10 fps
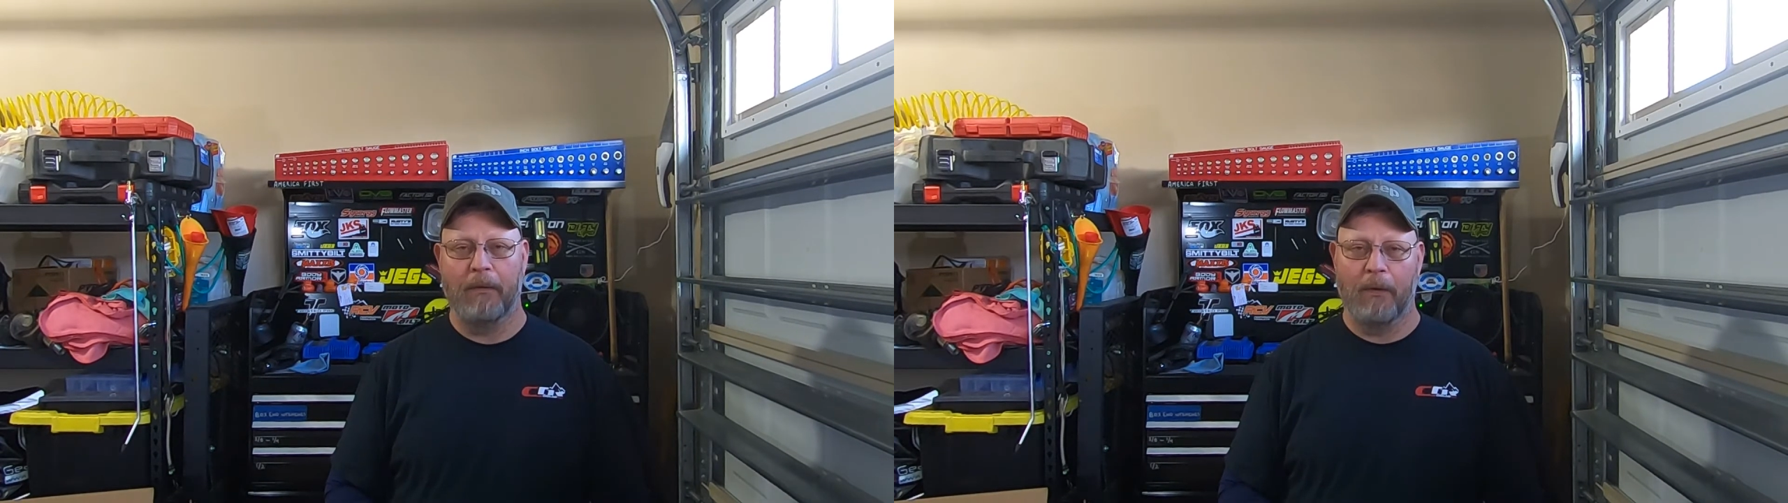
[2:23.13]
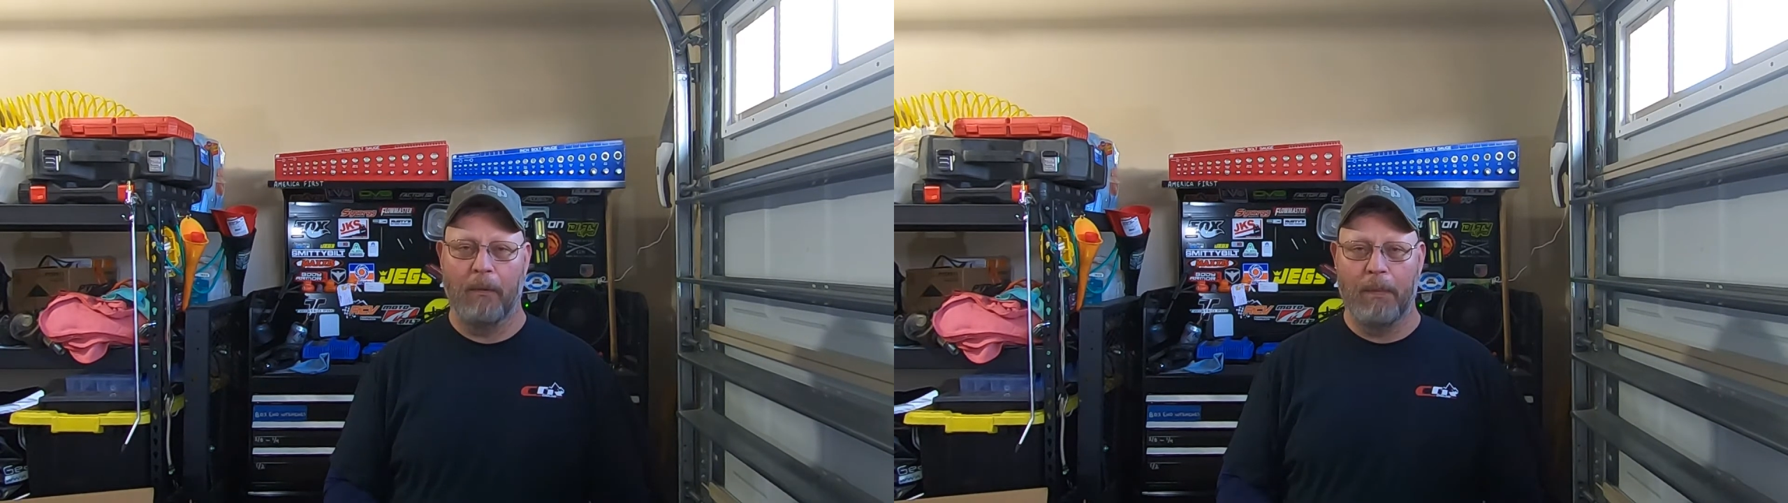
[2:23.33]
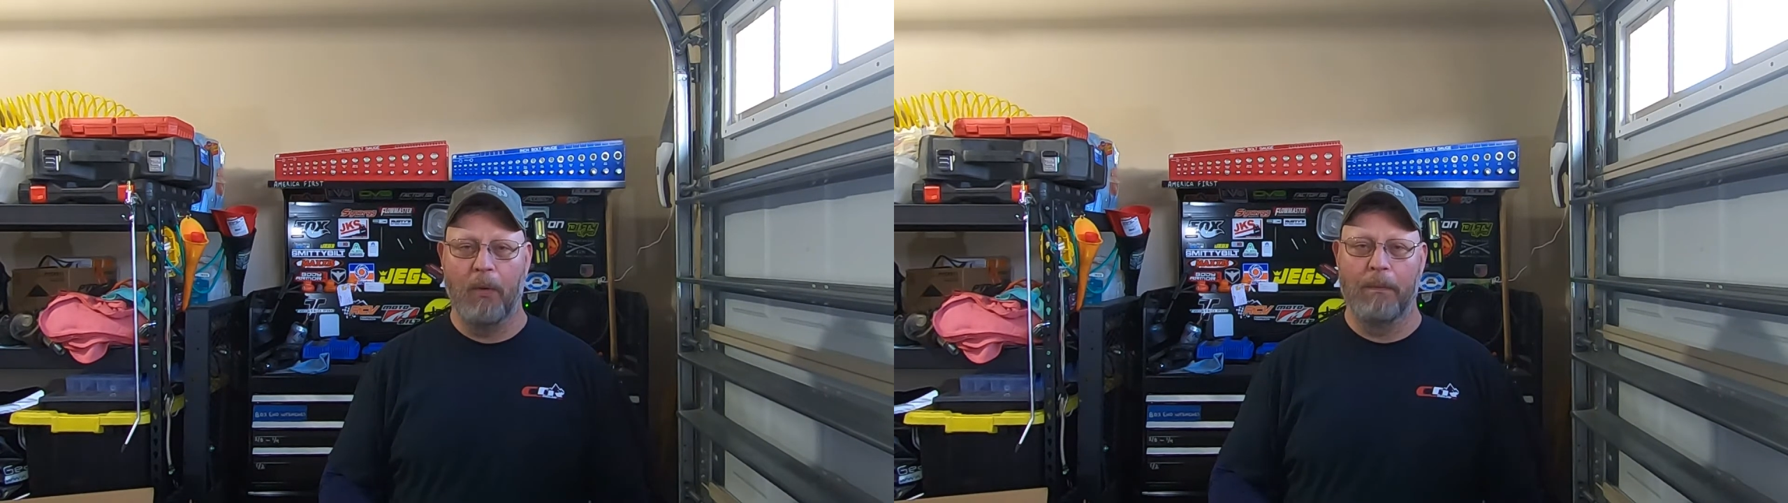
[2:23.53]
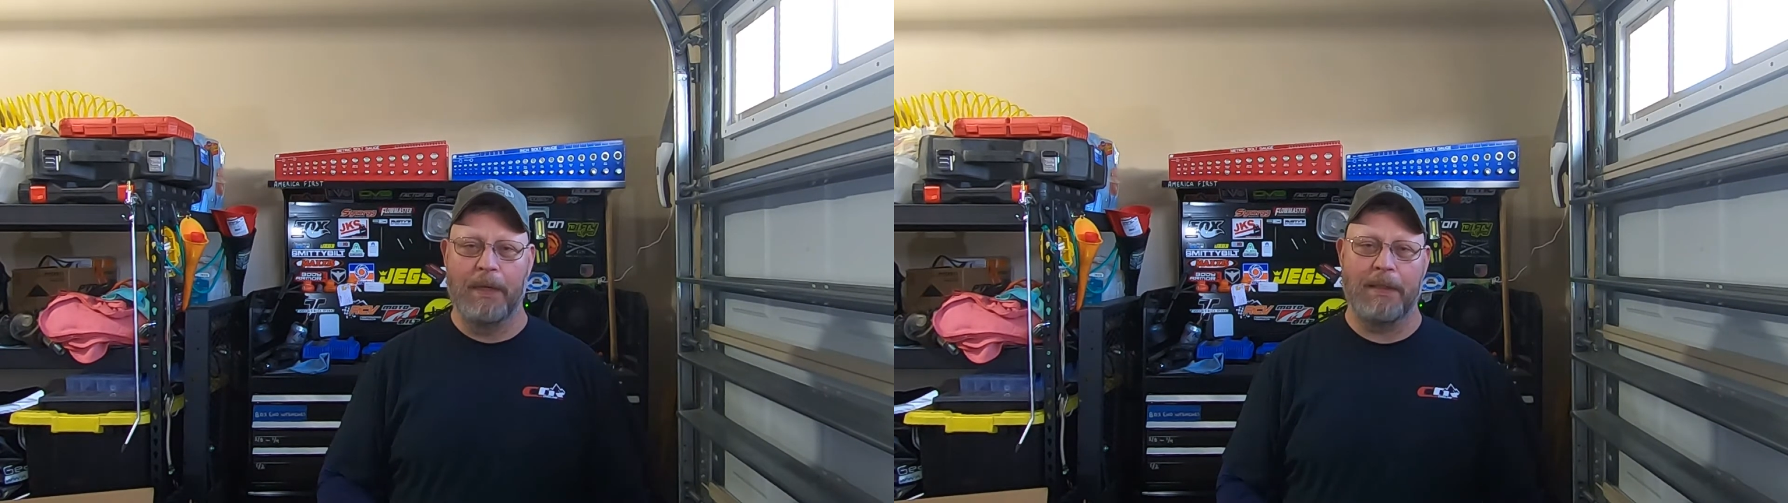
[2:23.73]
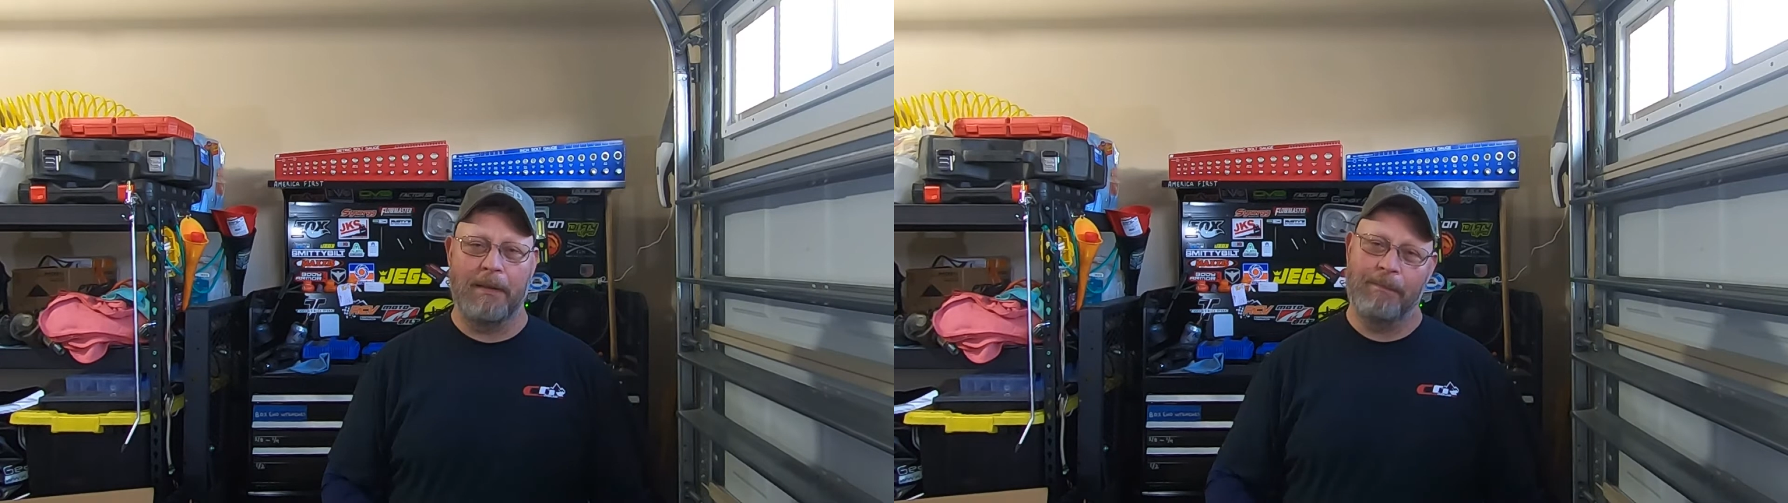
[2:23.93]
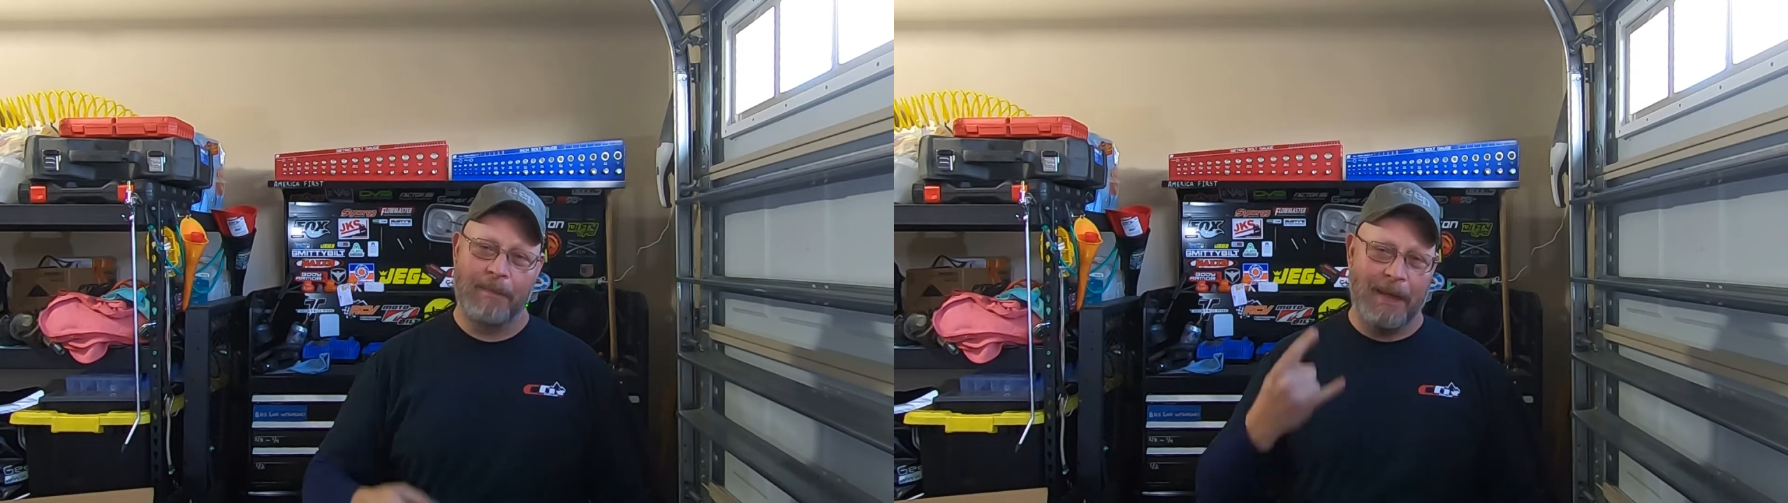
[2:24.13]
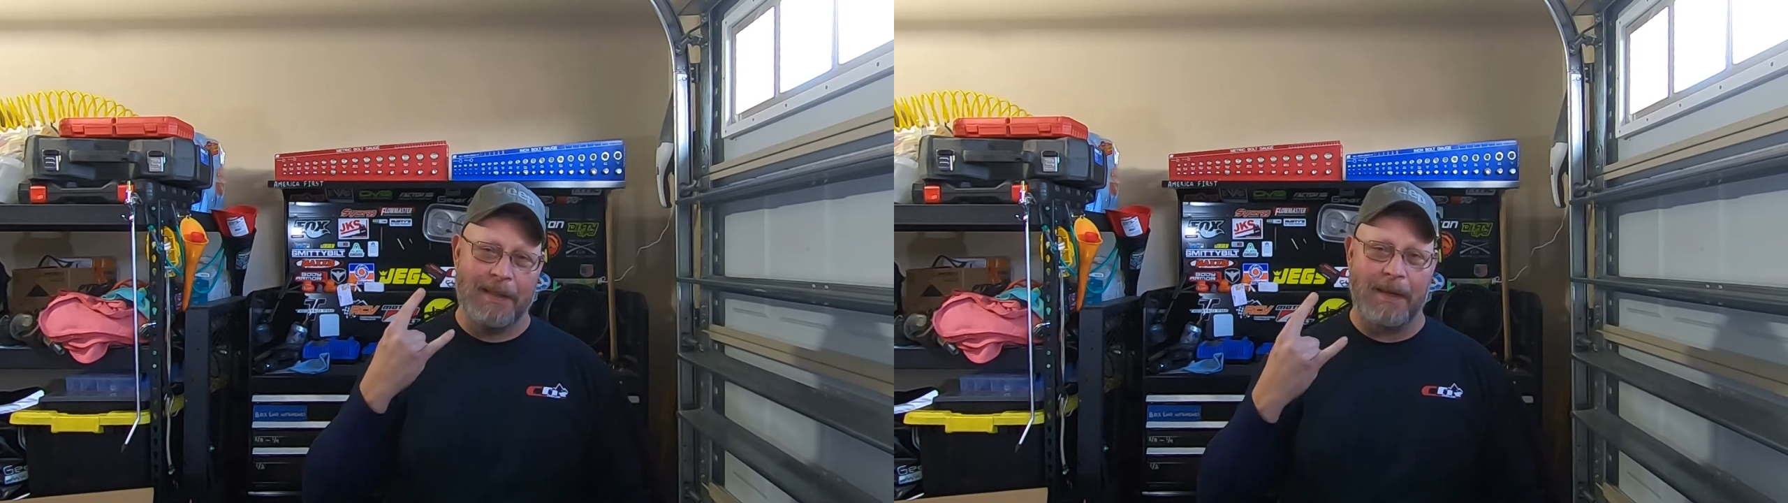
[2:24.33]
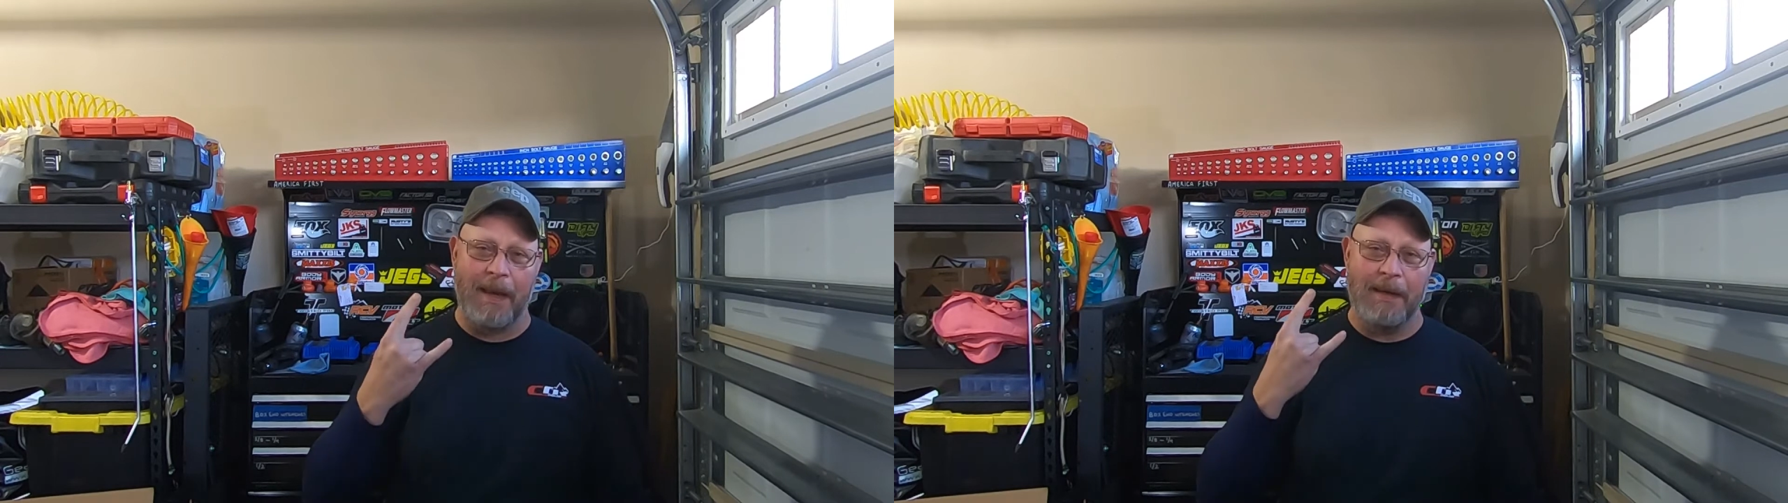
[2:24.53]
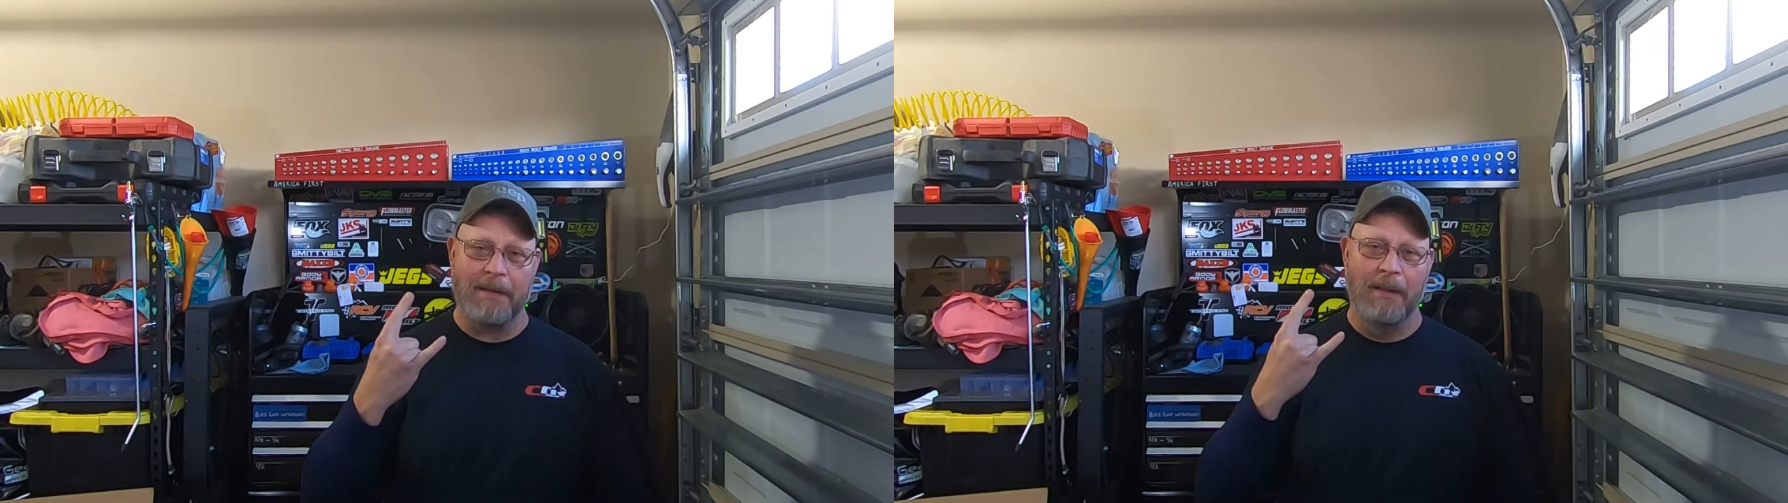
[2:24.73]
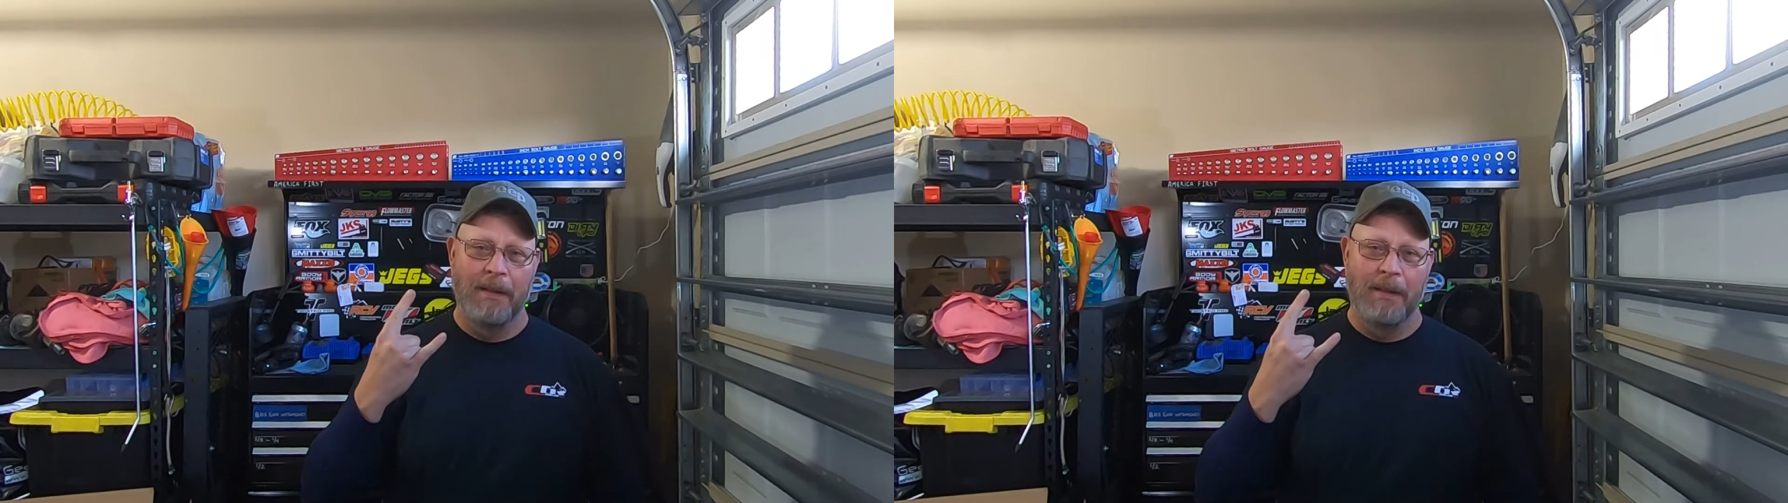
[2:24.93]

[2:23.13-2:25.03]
So Mo and Misty, thanks guys.